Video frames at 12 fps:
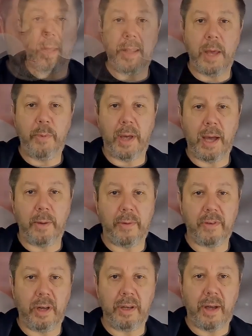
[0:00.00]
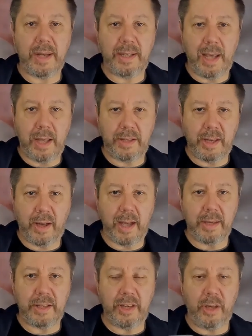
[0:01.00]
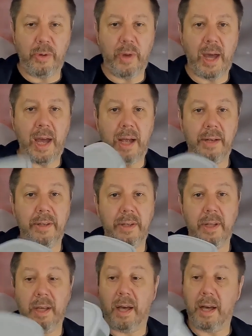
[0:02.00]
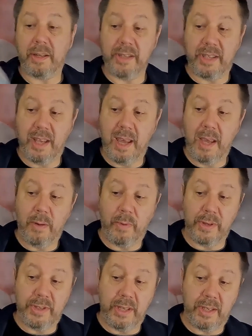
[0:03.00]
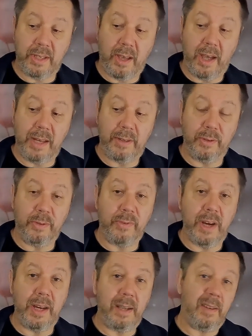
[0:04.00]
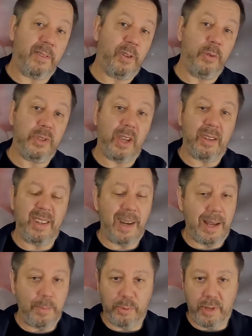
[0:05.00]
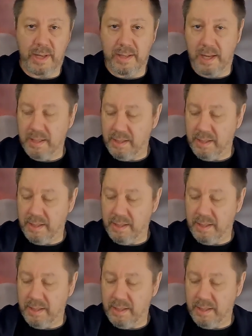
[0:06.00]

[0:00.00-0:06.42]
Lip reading: And there we go, I've got a nice airtight seal, and I can see what's inside already. Of course I can label these